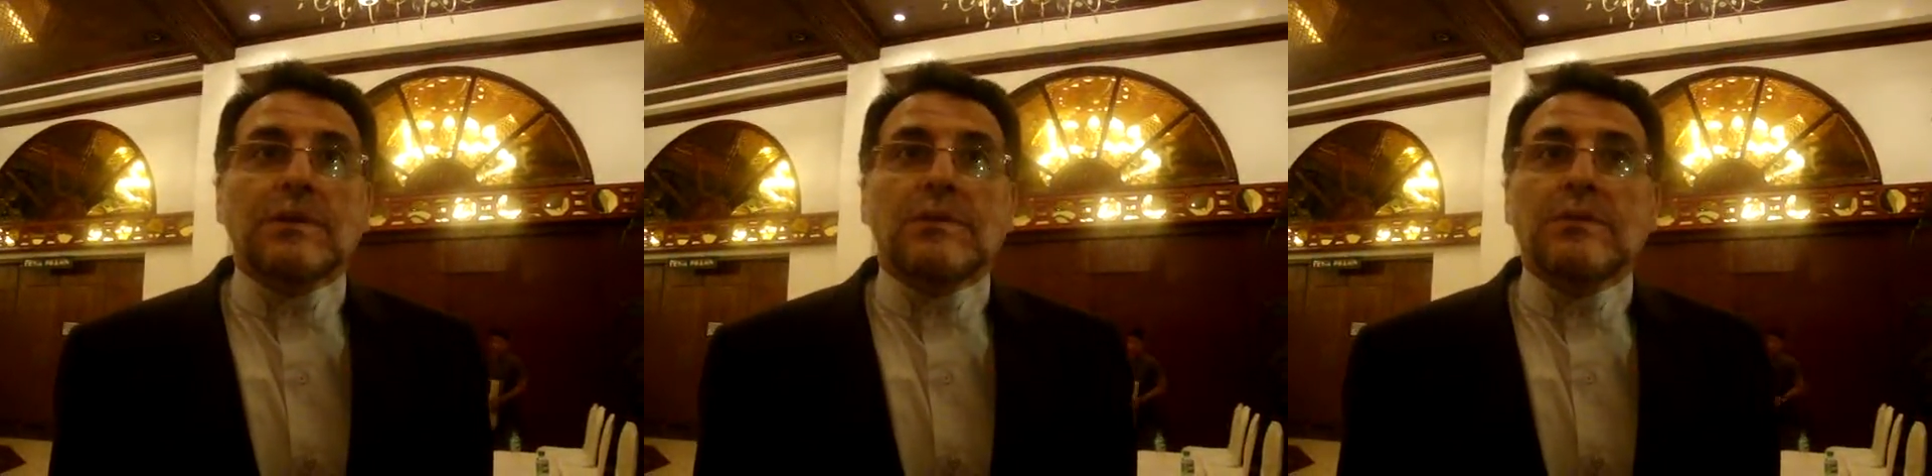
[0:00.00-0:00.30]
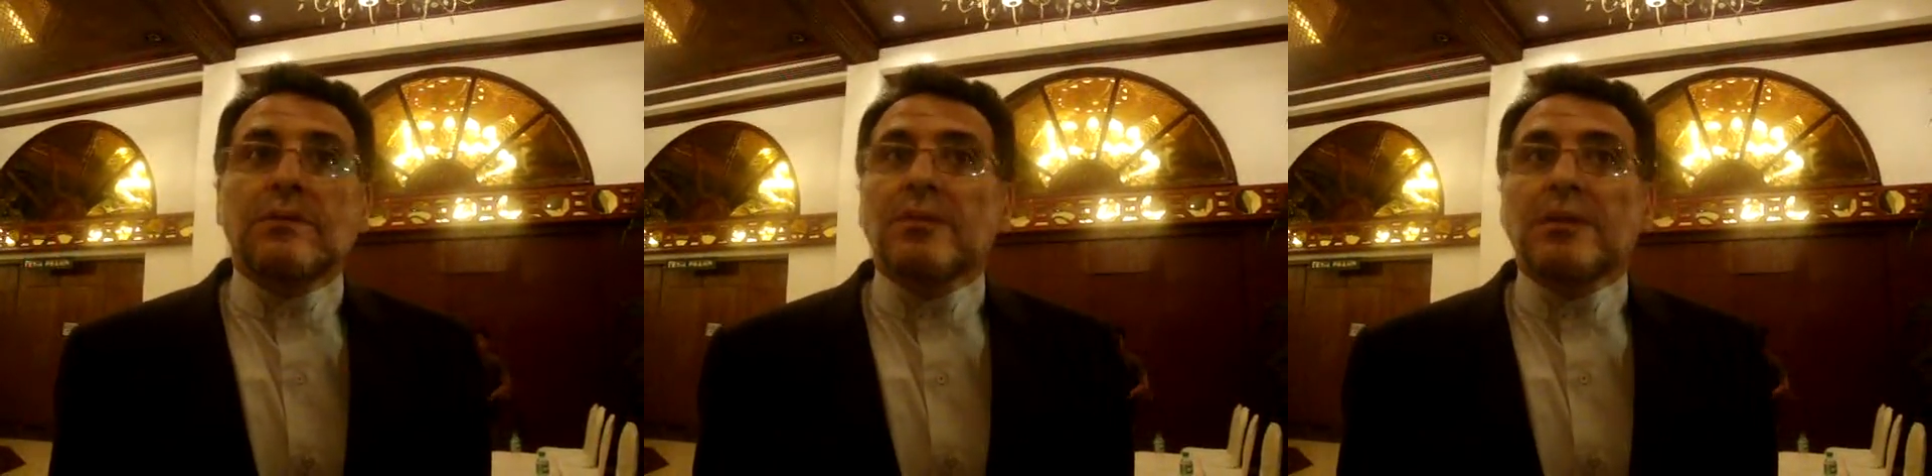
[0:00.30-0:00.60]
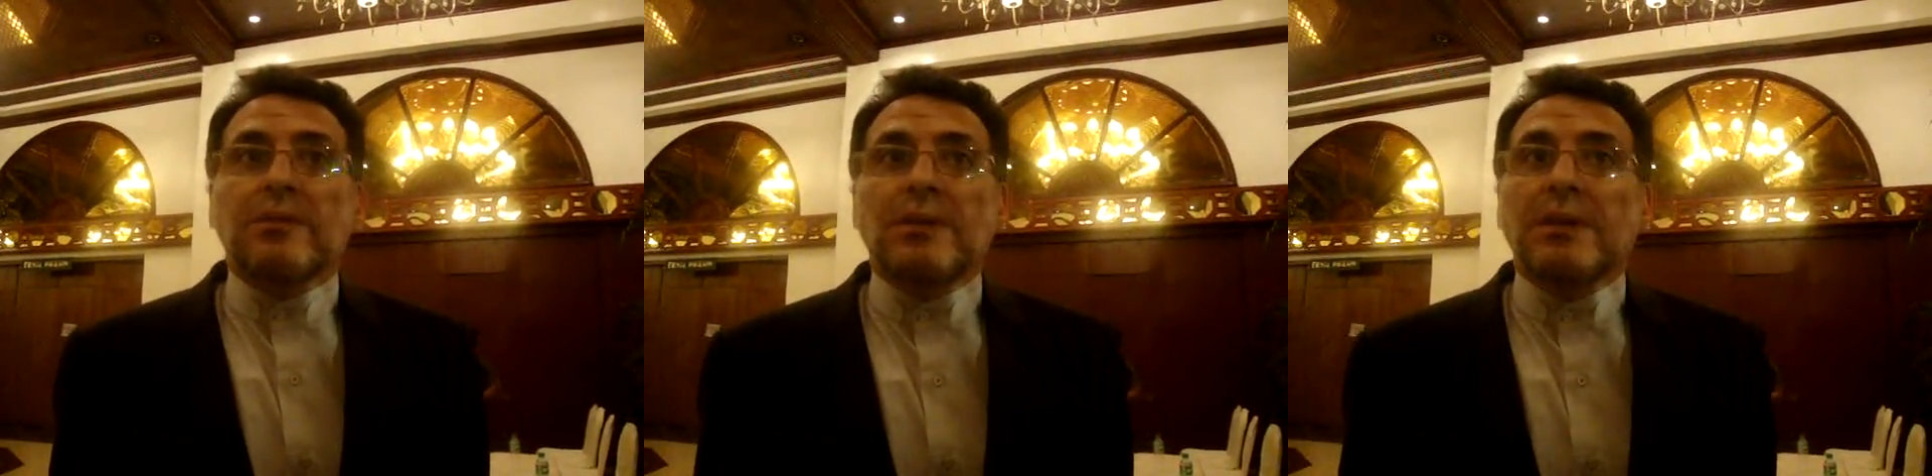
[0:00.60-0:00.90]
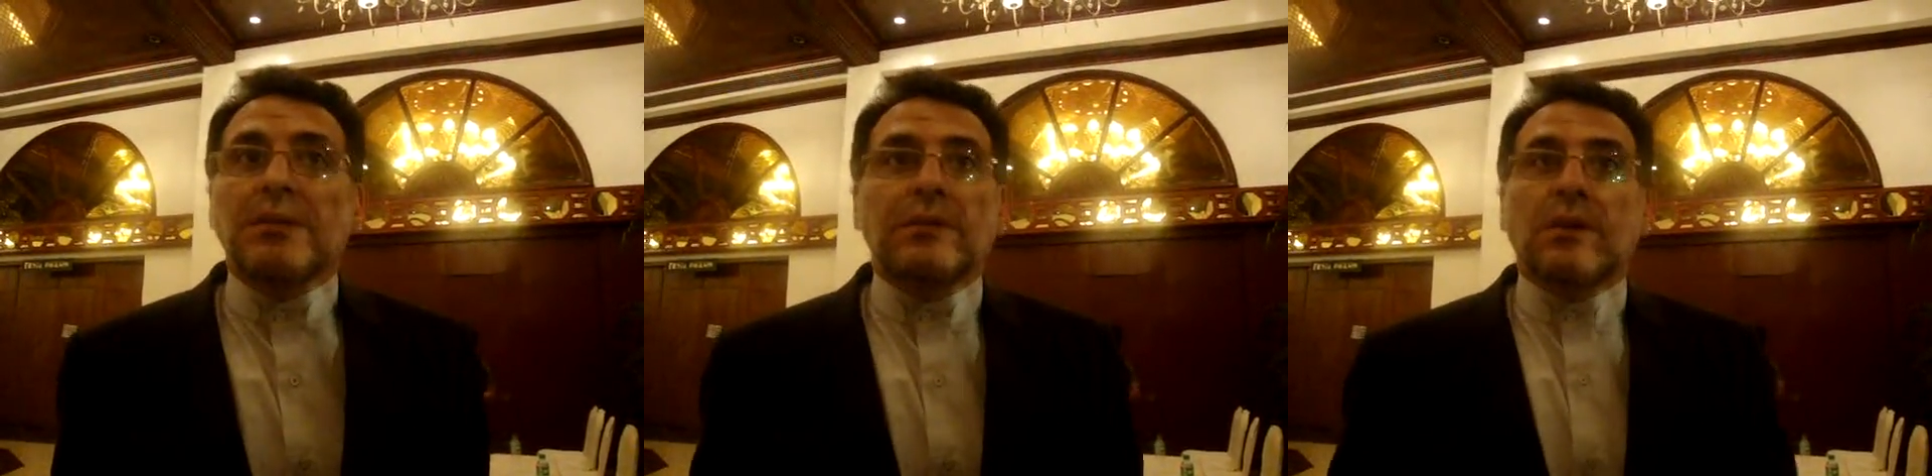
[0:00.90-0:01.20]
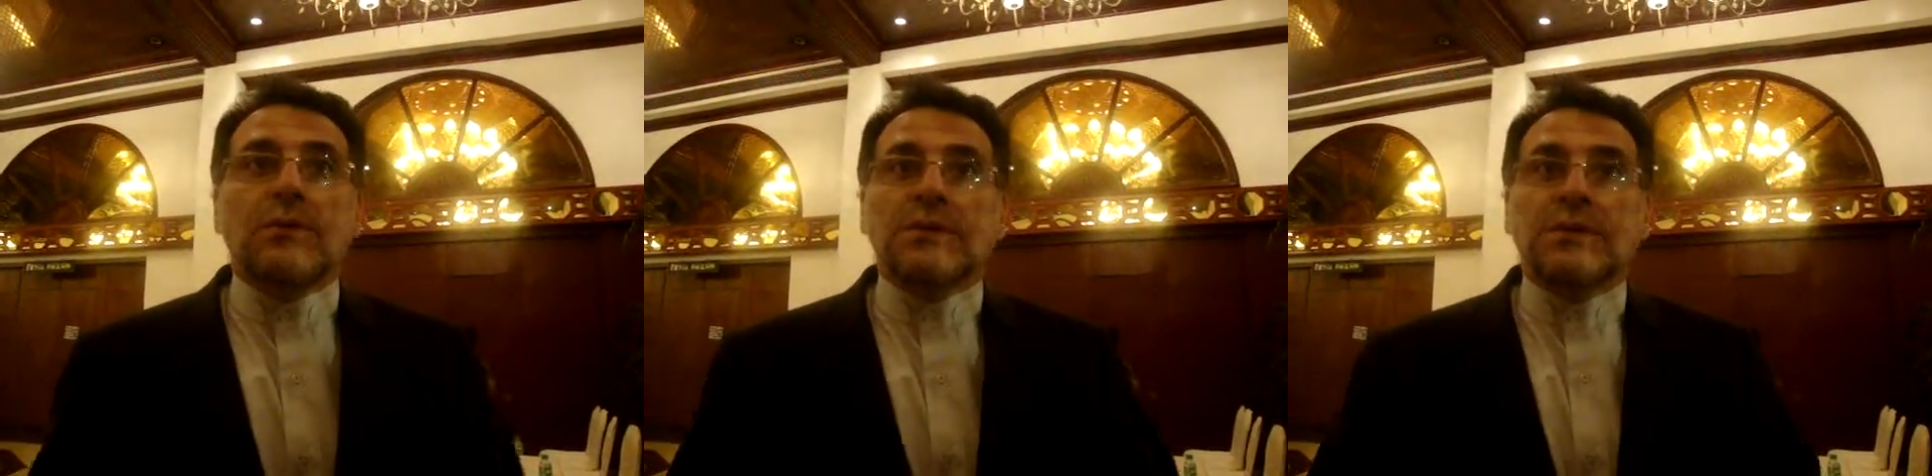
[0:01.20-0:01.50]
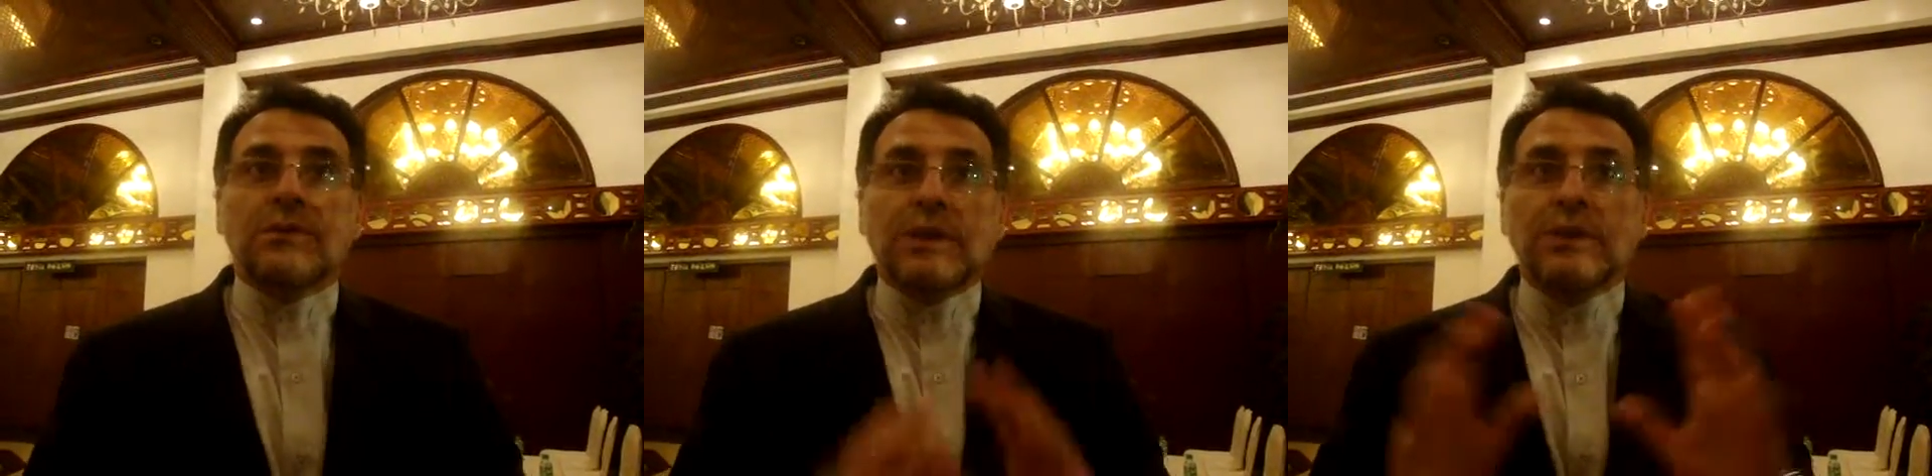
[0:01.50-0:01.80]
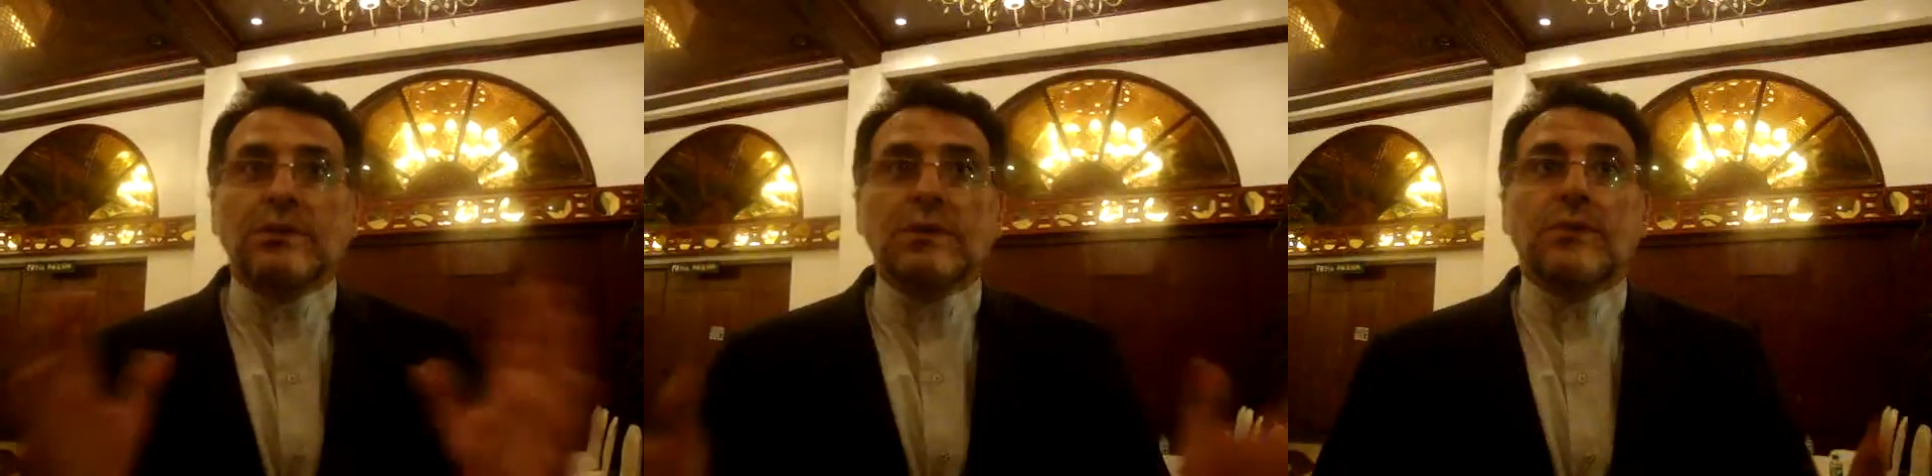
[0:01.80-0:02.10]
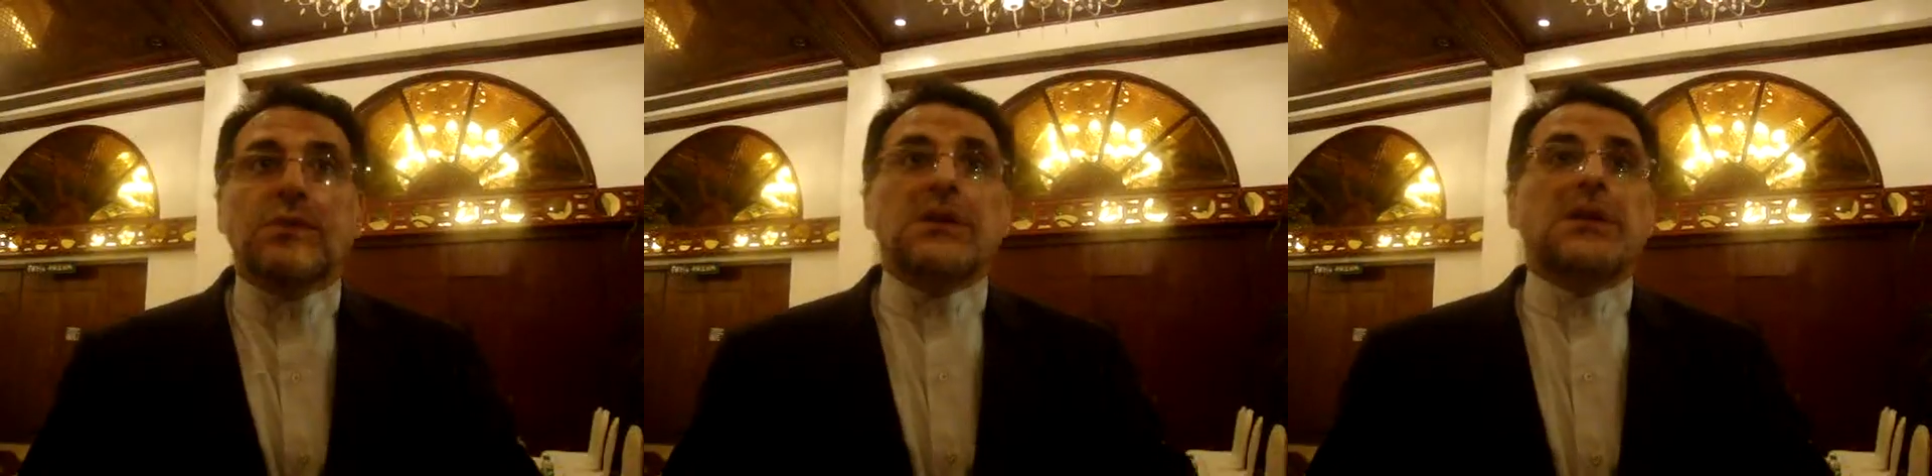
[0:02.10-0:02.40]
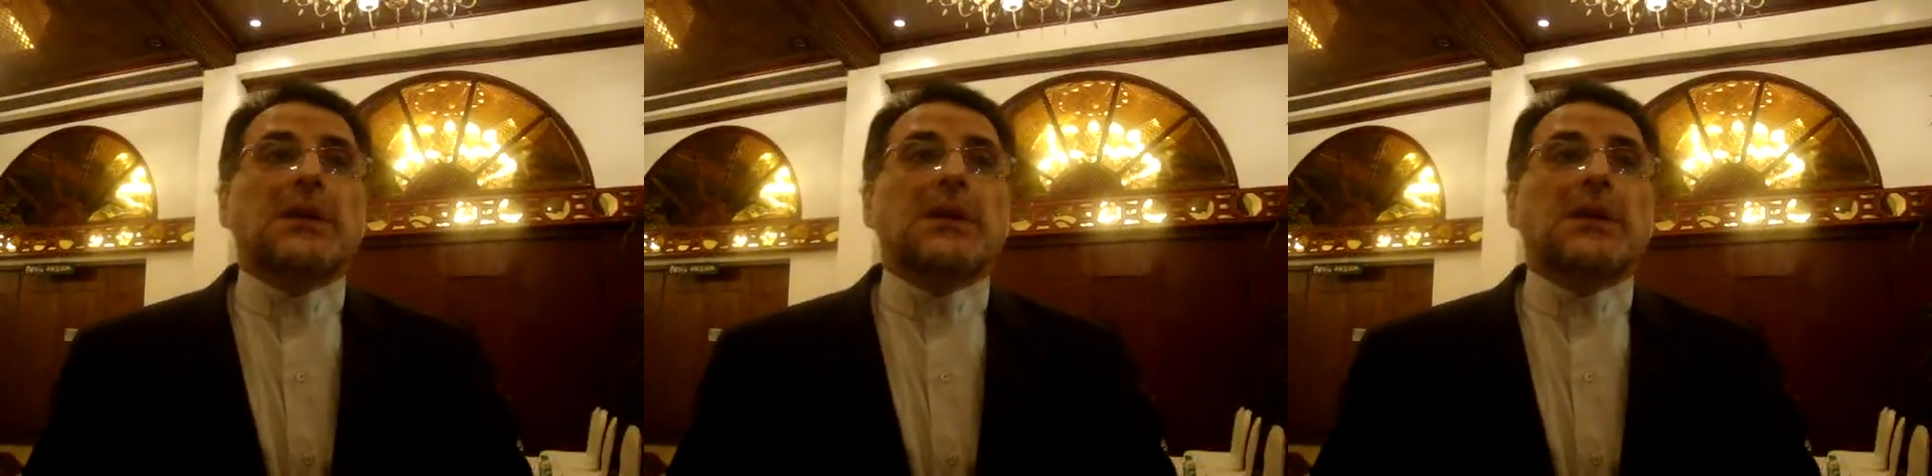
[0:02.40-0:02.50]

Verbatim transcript: the great diversification of the